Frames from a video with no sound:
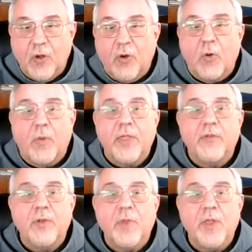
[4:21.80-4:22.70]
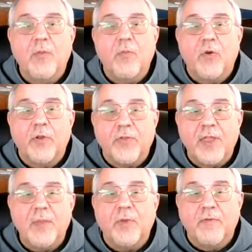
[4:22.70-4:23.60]
or whether it be more
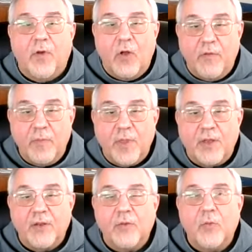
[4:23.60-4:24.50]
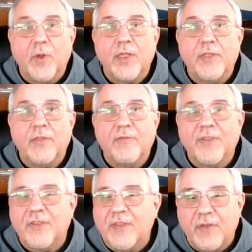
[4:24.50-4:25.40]
deep involvement with
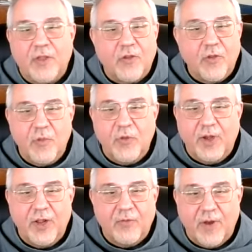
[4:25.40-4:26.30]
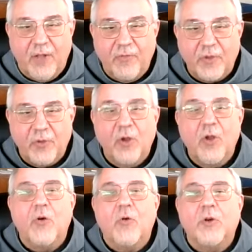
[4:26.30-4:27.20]
the civic community around you,
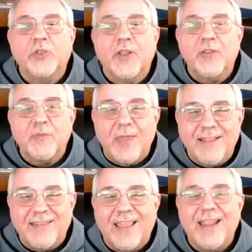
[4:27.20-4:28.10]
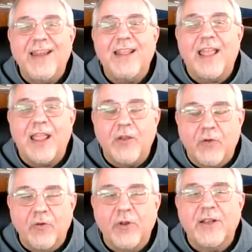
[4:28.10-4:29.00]
or just maintaining a
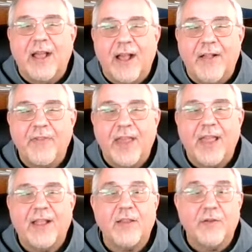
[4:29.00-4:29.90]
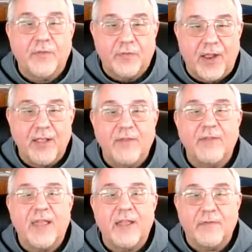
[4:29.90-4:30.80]
good contact of
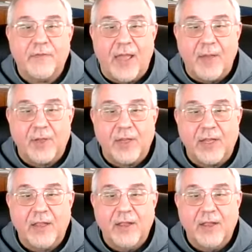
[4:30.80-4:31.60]
friends and family